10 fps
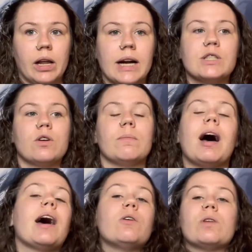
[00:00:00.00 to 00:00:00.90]
And I told him,
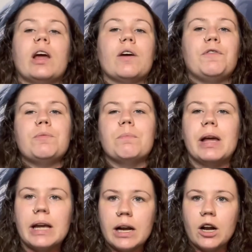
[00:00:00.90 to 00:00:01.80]
I don't care if you
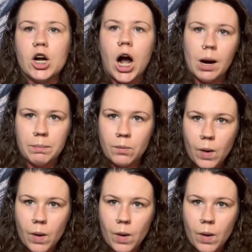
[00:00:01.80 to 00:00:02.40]
make it out of copper